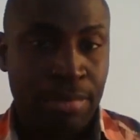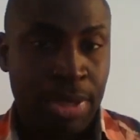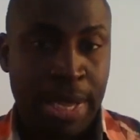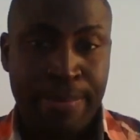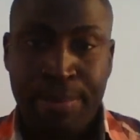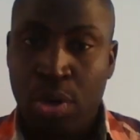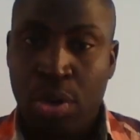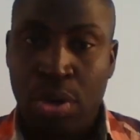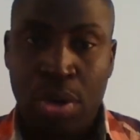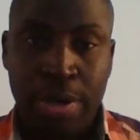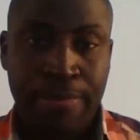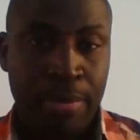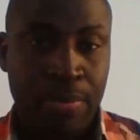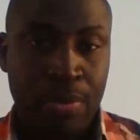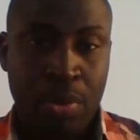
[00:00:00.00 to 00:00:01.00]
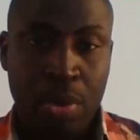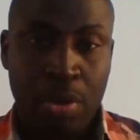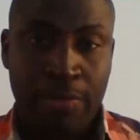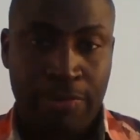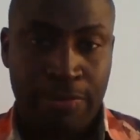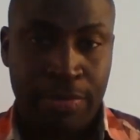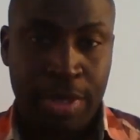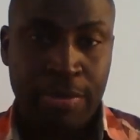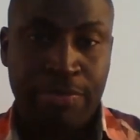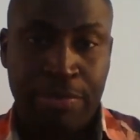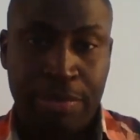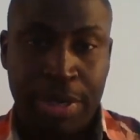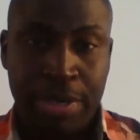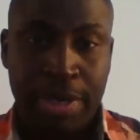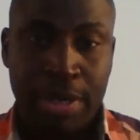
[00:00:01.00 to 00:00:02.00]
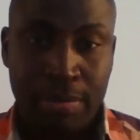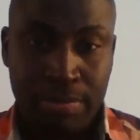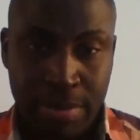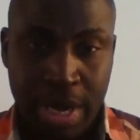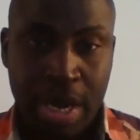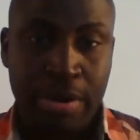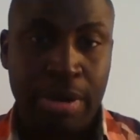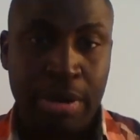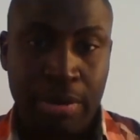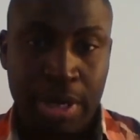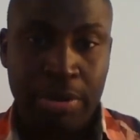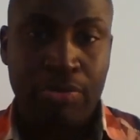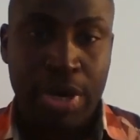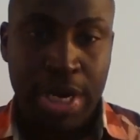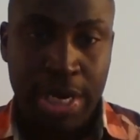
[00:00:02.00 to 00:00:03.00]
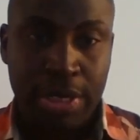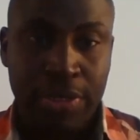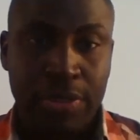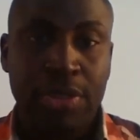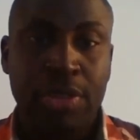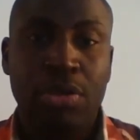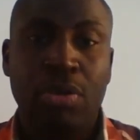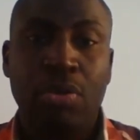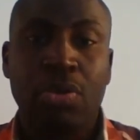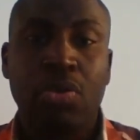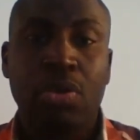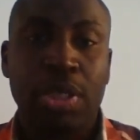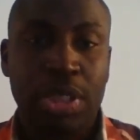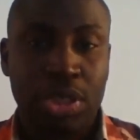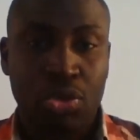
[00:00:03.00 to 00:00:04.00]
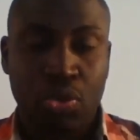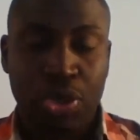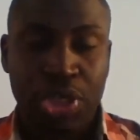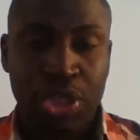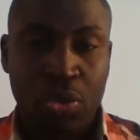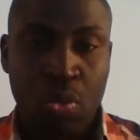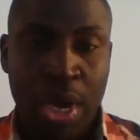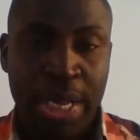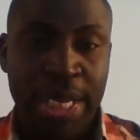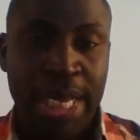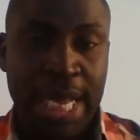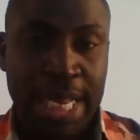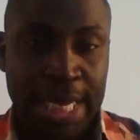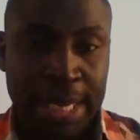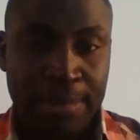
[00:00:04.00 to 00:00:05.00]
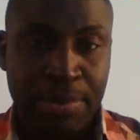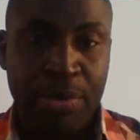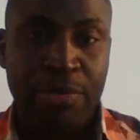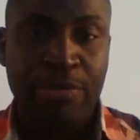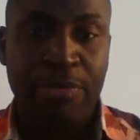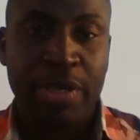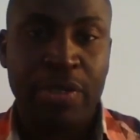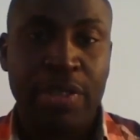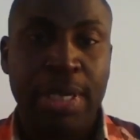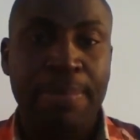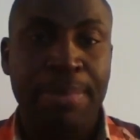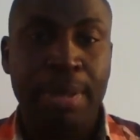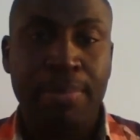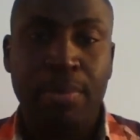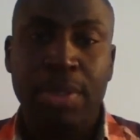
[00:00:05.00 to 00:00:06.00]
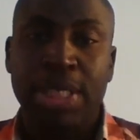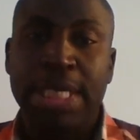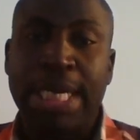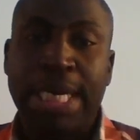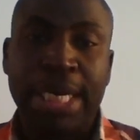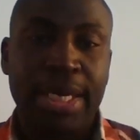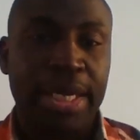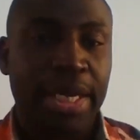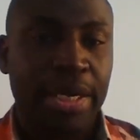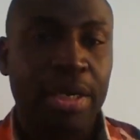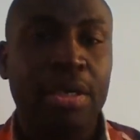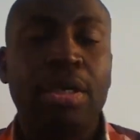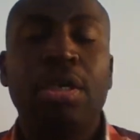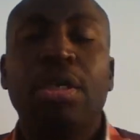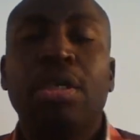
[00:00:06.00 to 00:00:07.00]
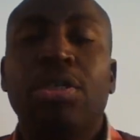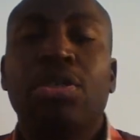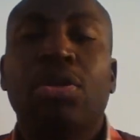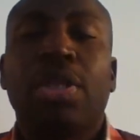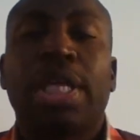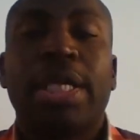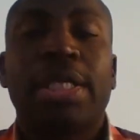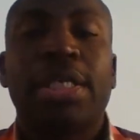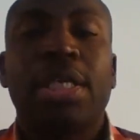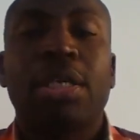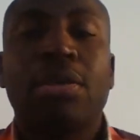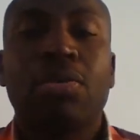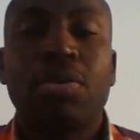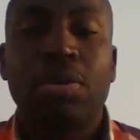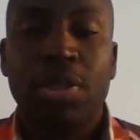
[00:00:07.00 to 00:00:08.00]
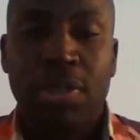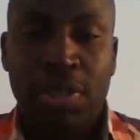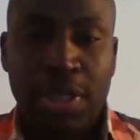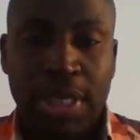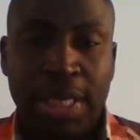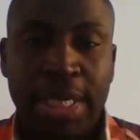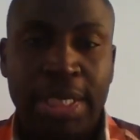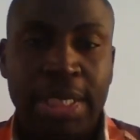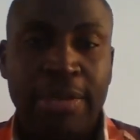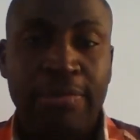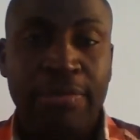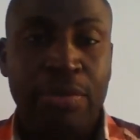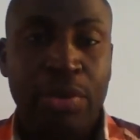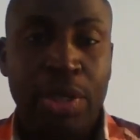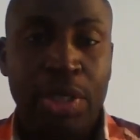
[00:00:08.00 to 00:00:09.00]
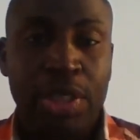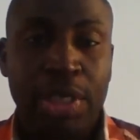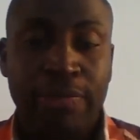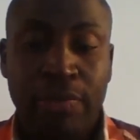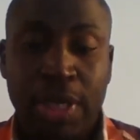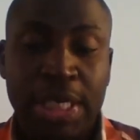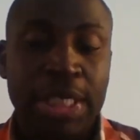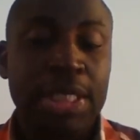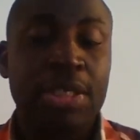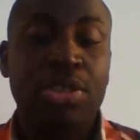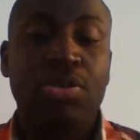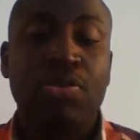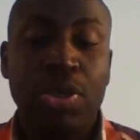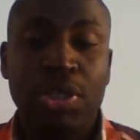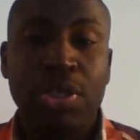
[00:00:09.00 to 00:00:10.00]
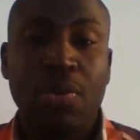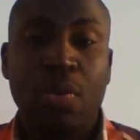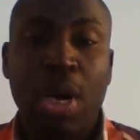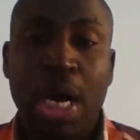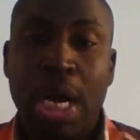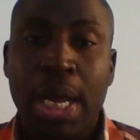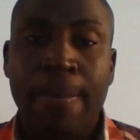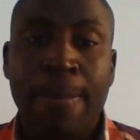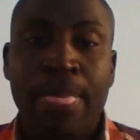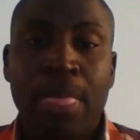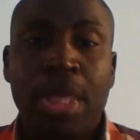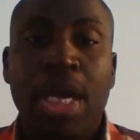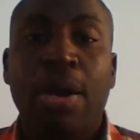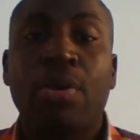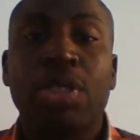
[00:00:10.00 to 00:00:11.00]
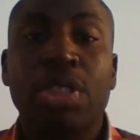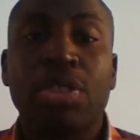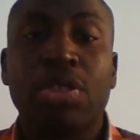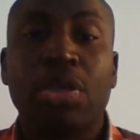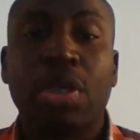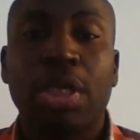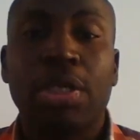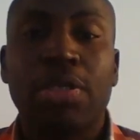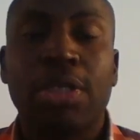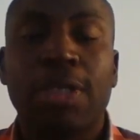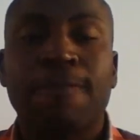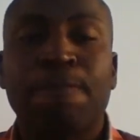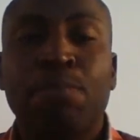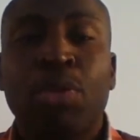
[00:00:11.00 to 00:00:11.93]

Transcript: employ people of different background and race, So it's the reason why they had that preference that people declare so that they could select them for interview. And this is the reason why I wasn't shortlisted.